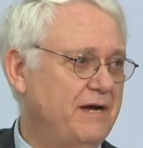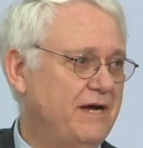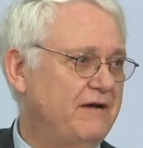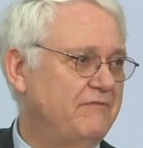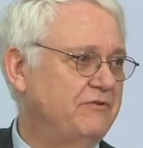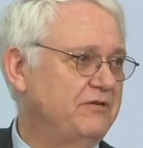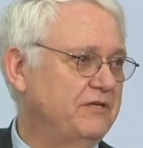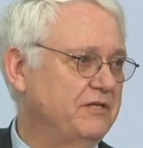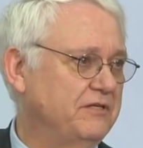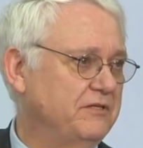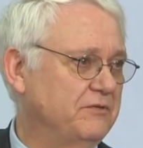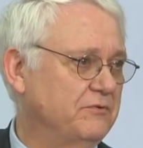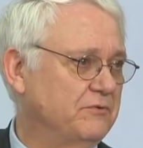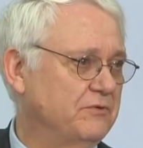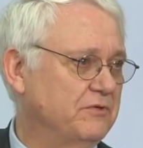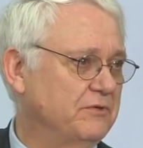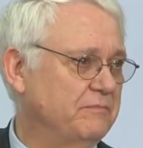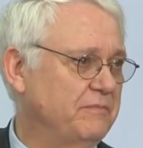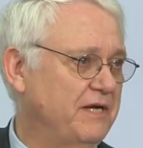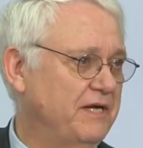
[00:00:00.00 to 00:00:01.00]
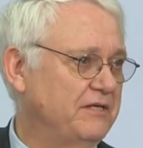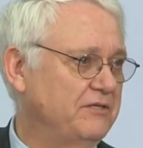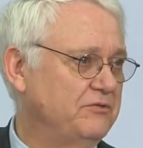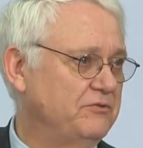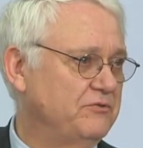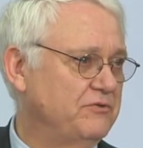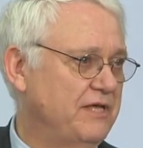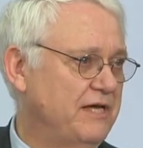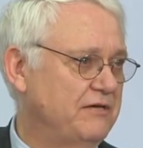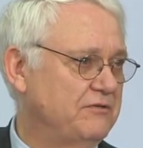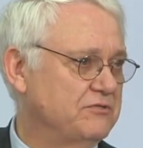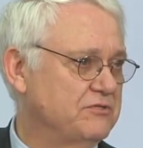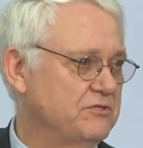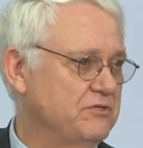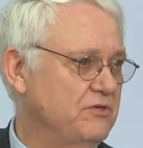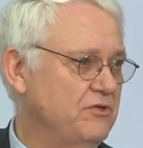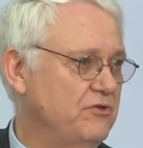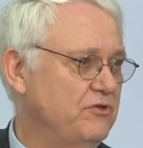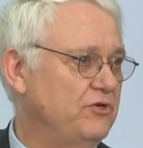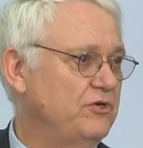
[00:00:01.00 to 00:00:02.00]
poverty in the world by two
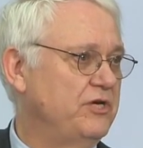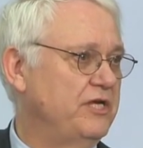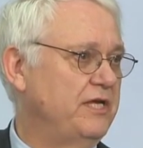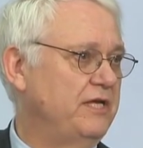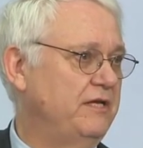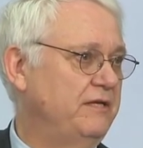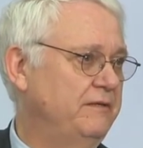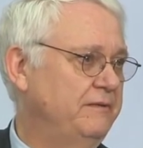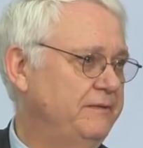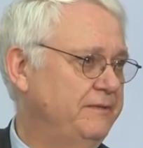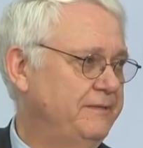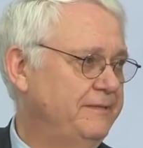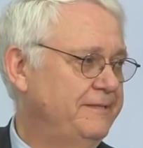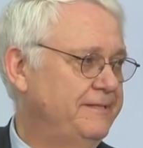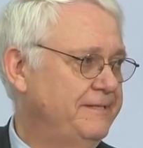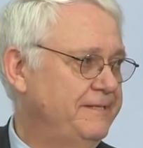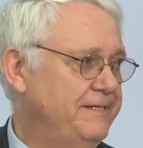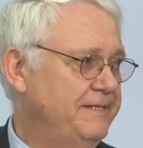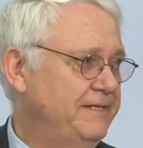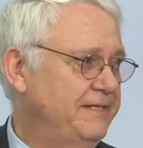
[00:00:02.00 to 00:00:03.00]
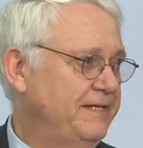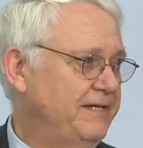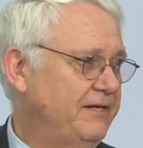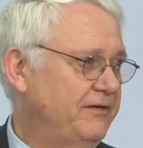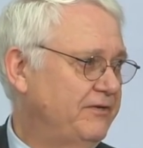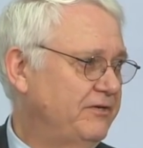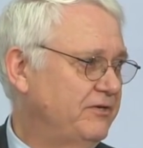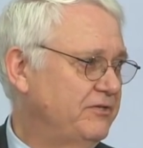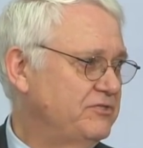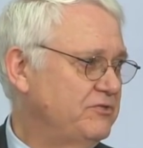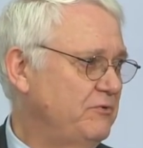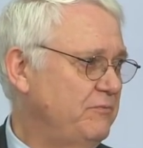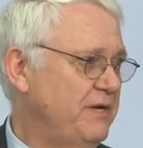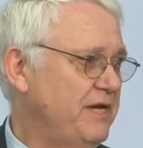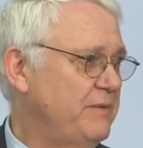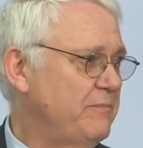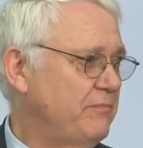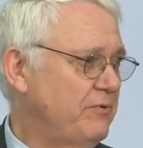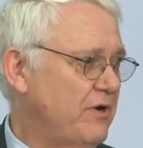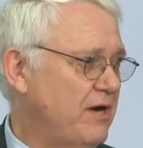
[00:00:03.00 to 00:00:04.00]
thousand thirty. You know, there are so
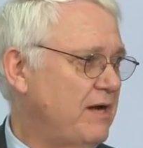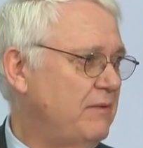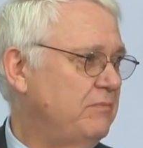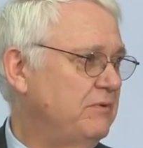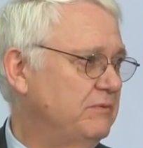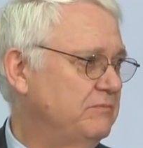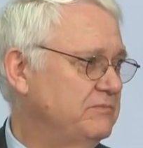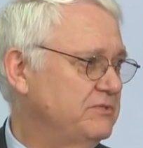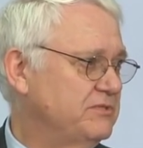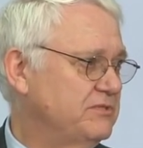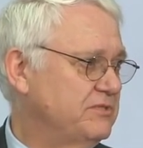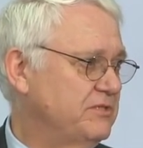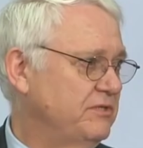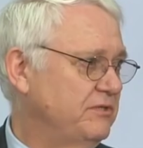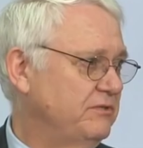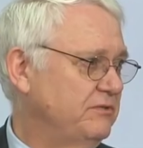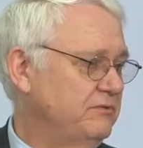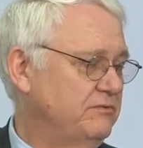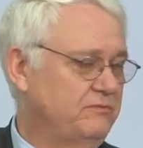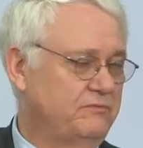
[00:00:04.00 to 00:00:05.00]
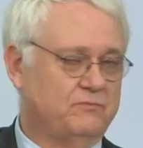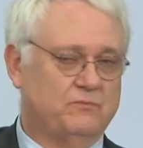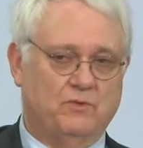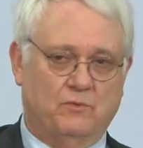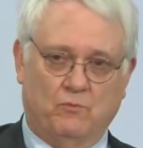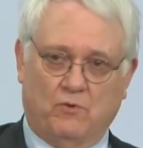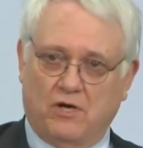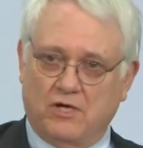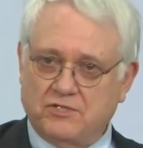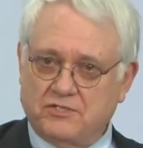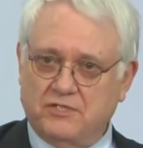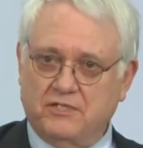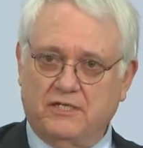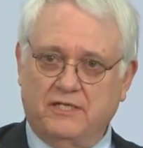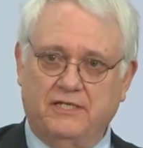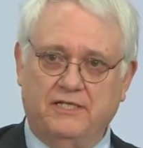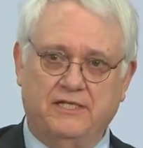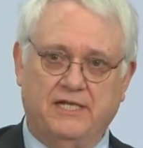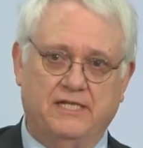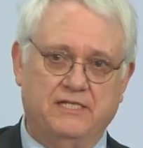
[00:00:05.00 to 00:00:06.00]
many problems in
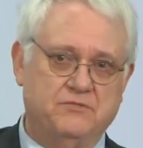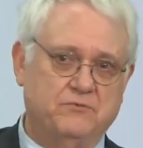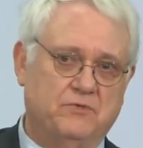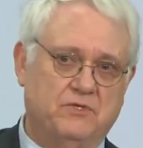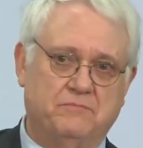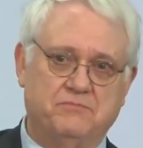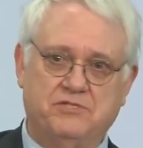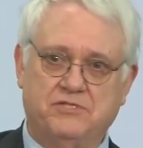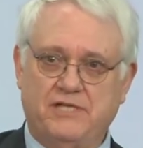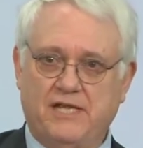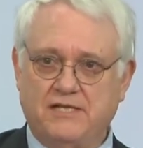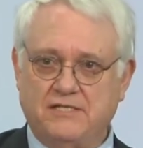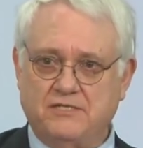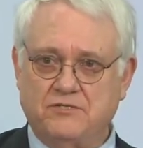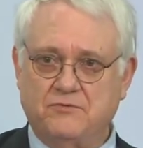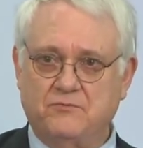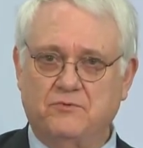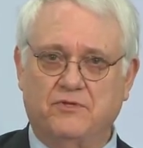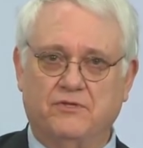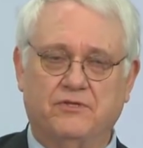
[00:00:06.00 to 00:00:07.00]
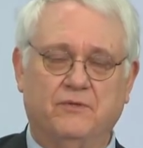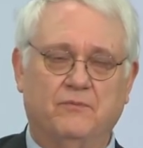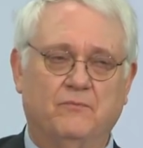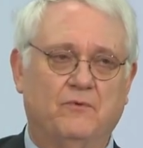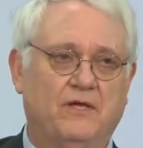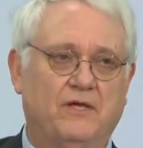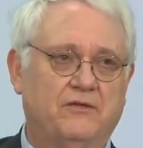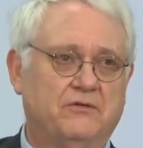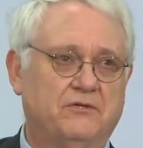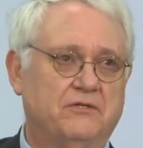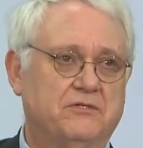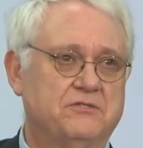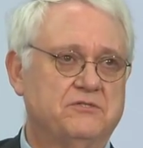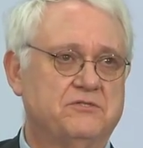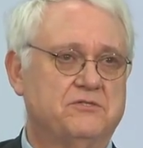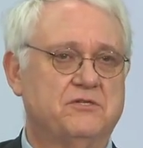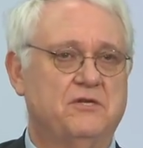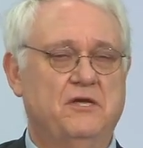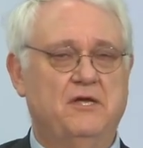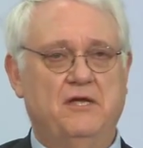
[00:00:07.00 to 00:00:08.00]
Washington these days. We're obsessed with them, whether
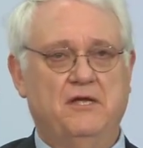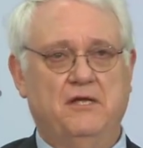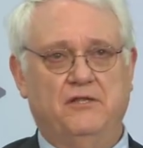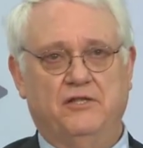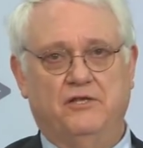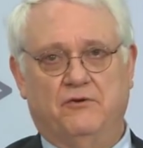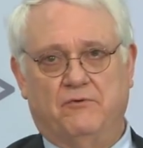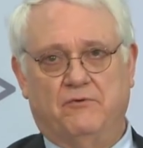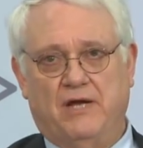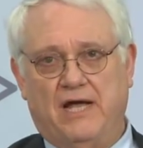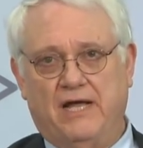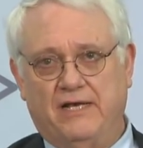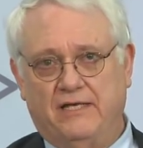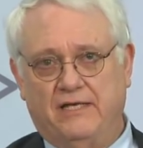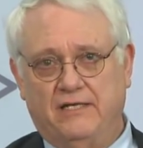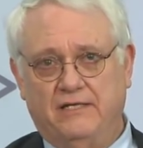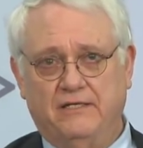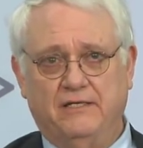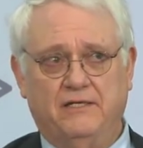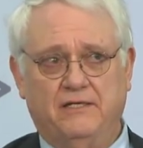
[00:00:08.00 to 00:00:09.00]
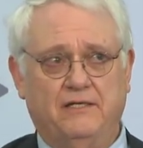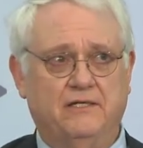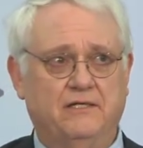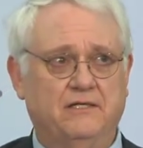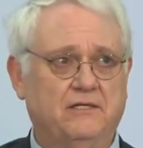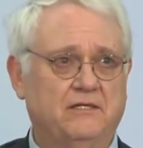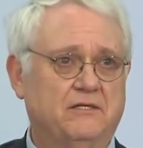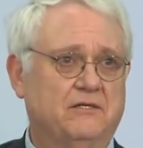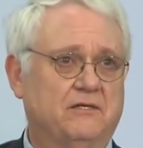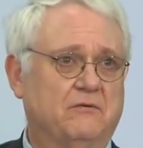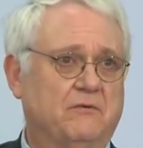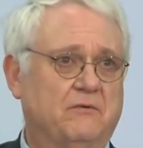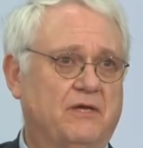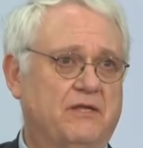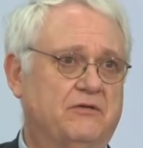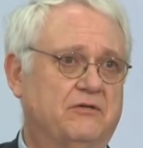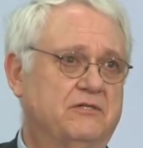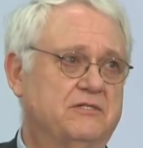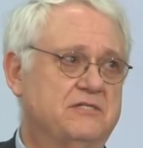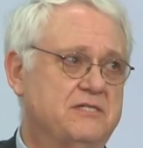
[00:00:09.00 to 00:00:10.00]
it's the Iranian deal or
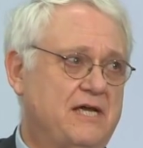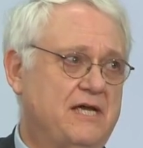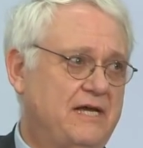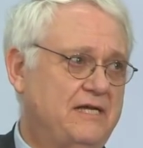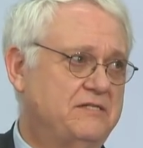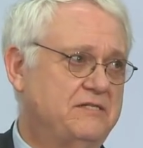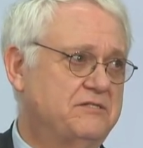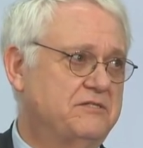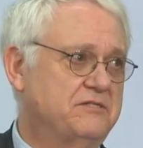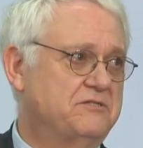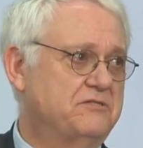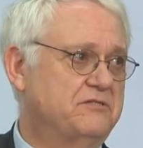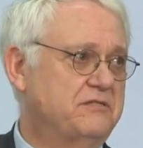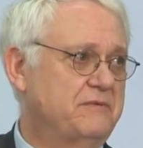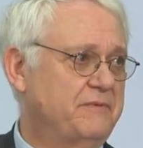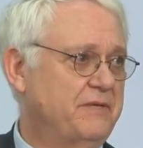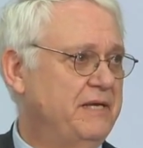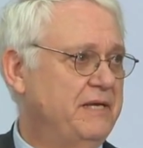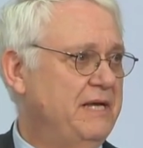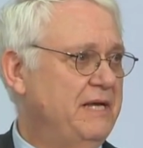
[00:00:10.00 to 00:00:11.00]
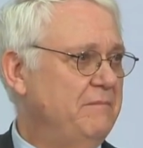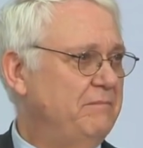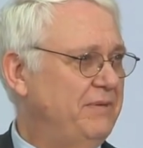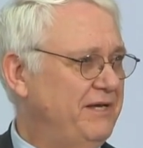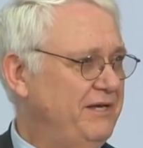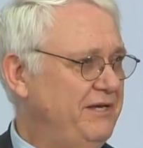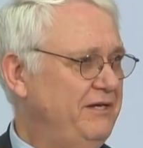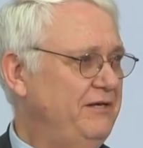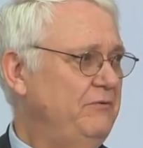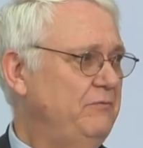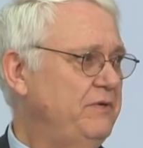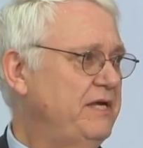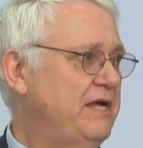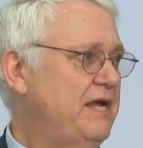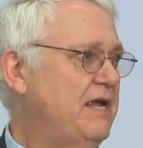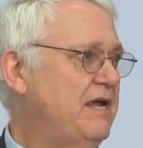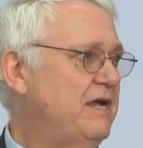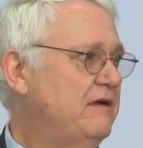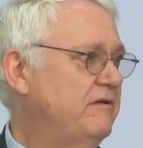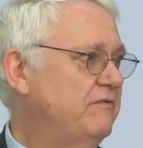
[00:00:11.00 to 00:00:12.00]
whether it's ISIS or something. But here we
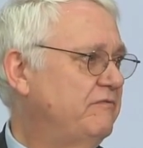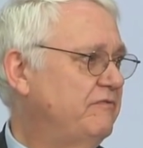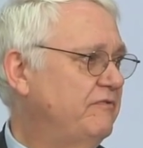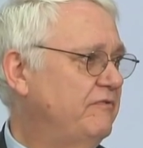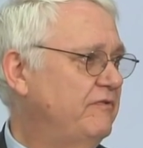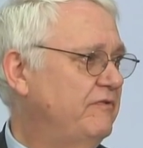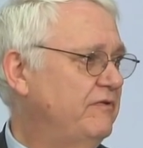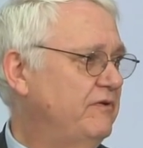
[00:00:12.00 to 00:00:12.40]
have